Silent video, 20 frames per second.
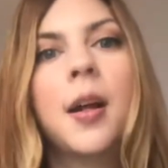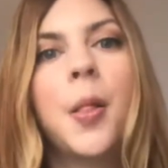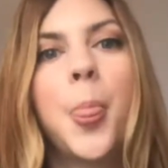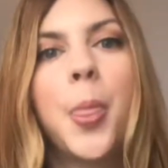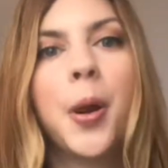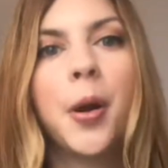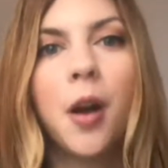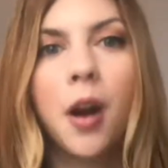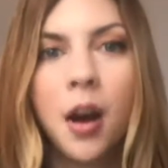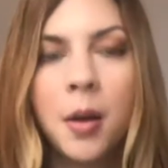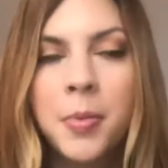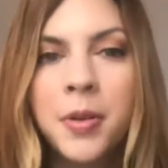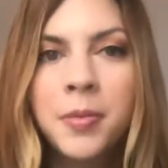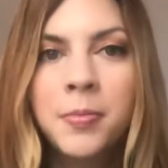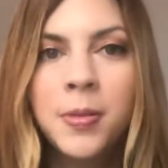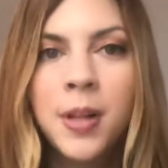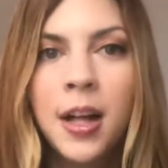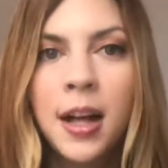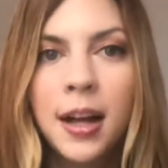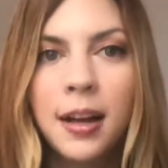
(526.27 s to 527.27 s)
the Carbon
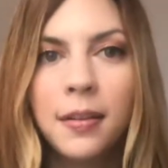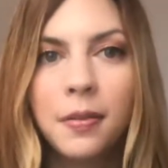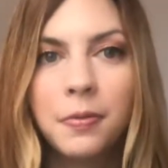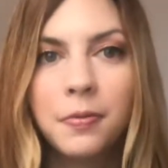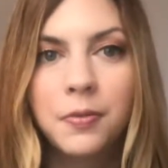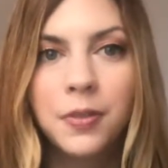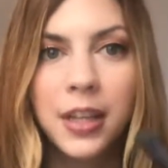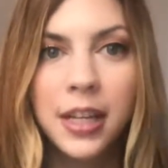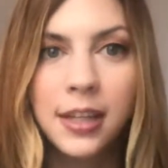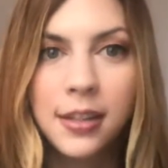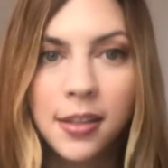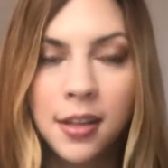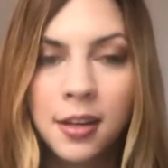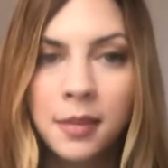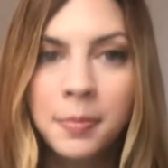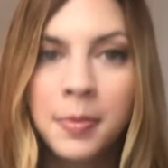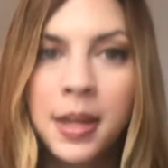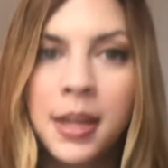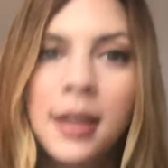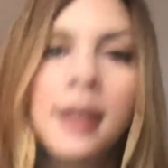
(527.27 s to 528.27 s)
Black flakes
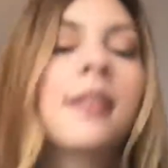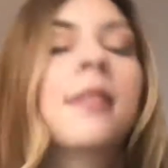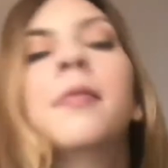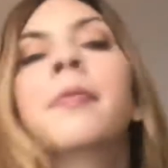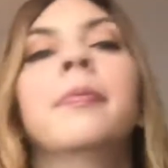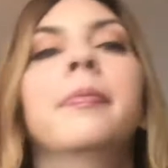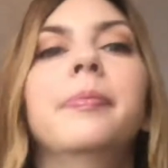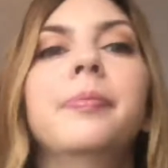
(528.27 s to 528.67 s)
on me